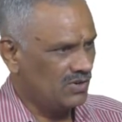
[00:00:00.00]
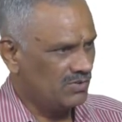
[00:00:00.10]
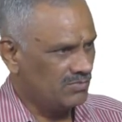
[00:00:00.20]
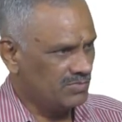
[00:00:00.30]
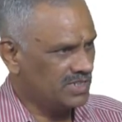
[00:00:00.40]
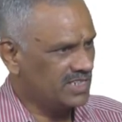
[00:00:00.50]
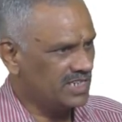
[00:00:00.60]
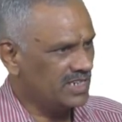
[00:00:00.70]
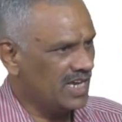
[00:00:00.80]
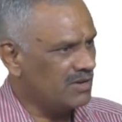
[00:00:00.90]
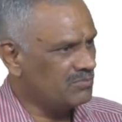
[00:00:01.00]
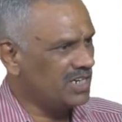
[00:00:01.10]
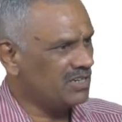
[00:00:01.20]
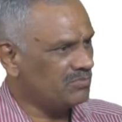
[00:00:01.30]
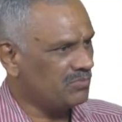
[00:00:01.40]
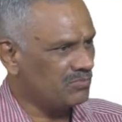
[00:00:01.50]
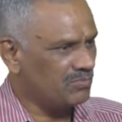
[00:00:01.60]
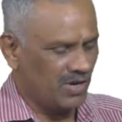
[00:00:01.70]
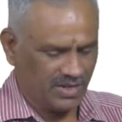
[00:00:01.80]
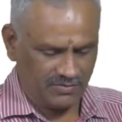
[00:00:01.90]
mixing a middle
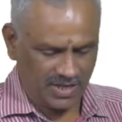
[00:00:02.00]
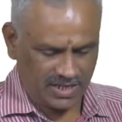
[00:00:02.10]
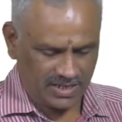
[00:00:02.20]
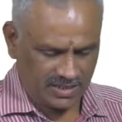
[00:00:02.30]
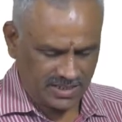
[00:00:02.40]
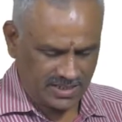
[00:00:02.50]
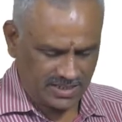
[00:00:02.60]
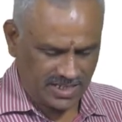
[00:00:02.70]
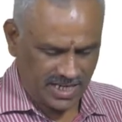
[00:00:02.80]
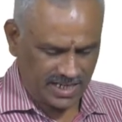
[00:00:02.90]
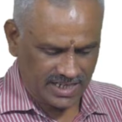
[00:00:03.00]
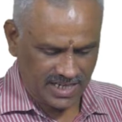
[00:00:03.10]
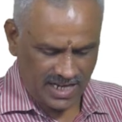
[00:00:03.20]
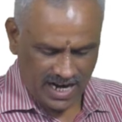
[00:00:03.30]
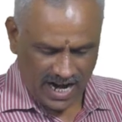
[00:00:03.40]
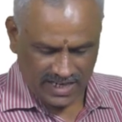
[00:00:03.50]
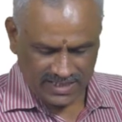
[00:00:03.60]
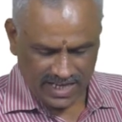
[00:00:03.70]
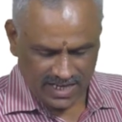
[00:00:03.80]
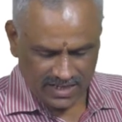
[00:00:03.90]
point where this is taken here and
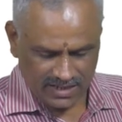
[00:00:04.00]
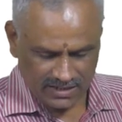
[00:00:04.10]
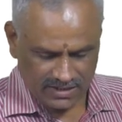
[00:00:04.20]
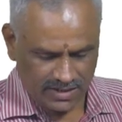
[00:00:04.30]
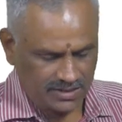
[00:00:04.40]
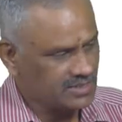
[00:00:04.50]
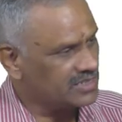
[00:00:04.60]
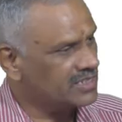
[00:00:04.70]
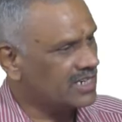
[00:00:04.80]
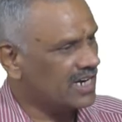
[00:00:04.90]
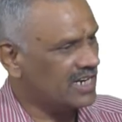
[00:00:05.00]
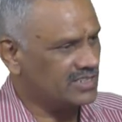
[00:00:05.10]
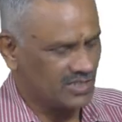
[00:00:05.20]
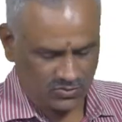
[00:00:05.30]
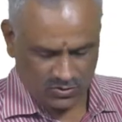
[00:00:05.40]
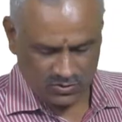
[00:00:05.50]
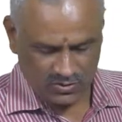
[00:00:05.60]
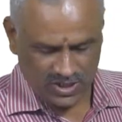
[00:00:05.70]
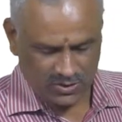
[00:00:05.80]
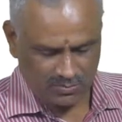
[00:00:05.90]
then this is condenser. So, you
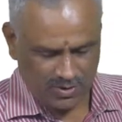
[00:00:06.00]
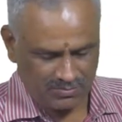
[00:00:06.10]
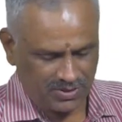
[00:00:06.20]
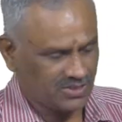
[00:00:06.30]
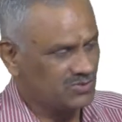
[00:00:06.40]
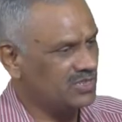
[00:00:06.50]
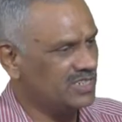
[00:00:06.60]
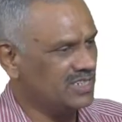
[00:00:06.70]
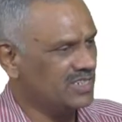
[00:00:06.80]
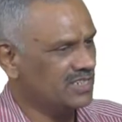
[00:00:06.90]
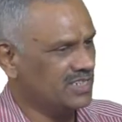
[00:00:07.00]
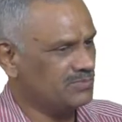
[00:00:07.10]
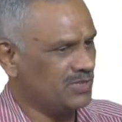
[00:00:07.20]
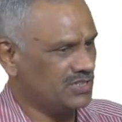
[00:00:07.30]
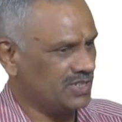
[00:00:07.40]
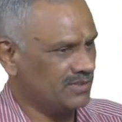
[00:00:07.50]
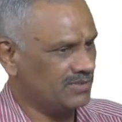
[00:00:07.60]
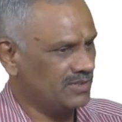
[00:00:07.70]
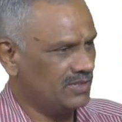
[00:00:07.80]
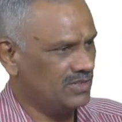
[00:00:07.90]
need to pump it to this pressure.
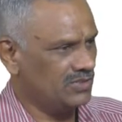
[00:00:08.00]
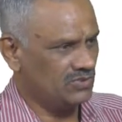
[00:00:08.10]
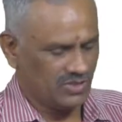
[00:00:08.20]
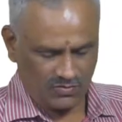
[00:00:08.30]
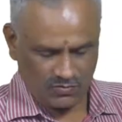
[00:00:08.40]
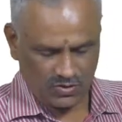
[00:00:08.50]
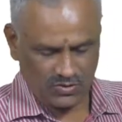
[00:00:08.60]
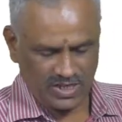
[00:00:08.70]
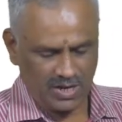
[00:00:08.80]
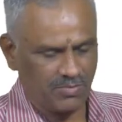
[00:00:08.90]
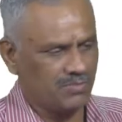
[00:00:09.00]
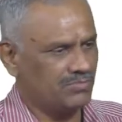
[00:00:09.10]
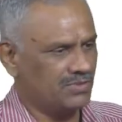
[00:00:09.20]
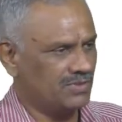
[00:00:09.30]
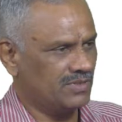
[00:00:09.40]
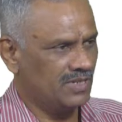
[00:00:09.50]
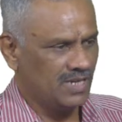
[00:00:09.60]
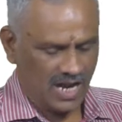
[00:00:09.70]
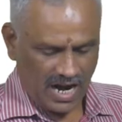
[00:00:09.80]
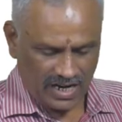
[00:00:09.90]
So, therefore, you need a pump,
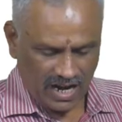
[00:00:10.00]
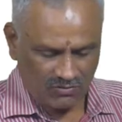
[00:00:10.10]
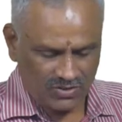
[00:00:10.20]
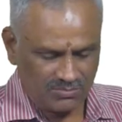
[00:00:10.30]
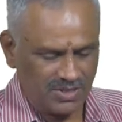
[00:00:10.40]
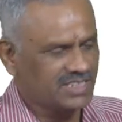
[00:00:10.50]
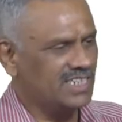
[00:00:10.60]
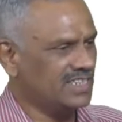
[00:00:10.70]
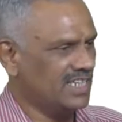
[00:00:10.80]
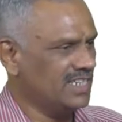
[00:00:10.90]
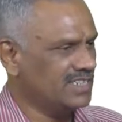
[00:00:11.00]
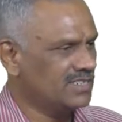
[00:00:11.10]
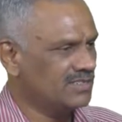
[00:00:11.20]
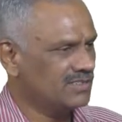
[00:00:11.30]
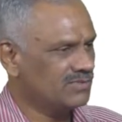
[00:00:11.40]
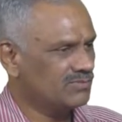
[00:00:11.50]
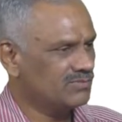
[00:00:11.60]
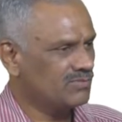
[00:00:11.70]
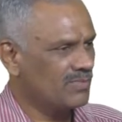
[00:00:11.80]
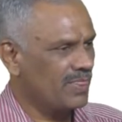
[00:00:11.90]
and after mixing this,
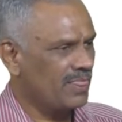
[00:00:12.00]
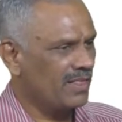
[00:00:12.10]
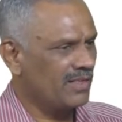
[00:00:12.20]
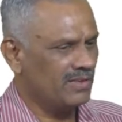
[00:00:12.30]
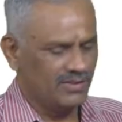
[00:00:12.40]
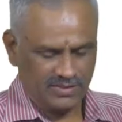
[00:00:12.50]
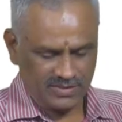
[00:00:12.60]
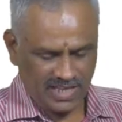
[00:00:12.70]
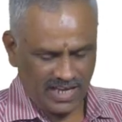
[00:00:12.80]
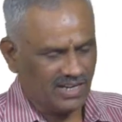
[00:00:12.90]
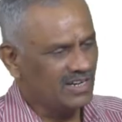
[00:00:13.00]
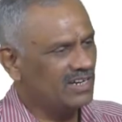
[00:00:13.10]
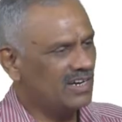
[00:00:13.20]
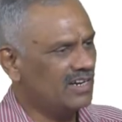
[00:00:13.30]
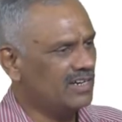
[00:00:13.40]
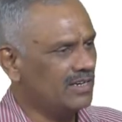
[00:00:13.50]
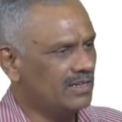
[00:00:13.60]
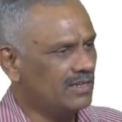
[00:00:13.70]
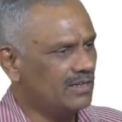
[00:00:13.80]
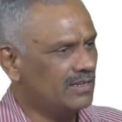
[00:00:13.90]
then
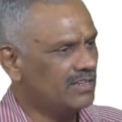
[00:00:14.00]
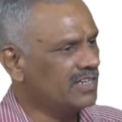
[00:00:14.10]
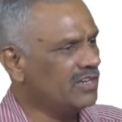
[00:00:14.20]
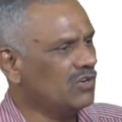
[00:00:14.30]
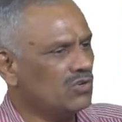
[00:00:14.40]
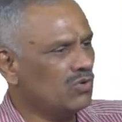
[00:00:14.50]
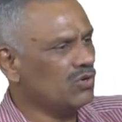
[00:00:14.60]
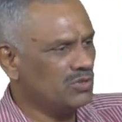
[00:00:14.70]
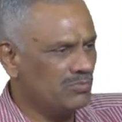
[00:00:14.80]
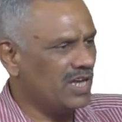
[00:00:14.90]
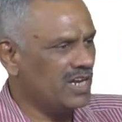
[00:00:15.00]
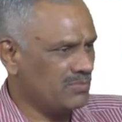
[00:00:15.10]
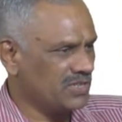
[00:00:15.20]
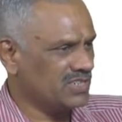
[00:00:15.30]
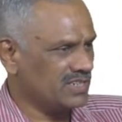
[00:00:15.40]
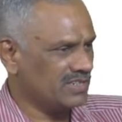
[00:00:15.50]
you have to go to the boiler pressure.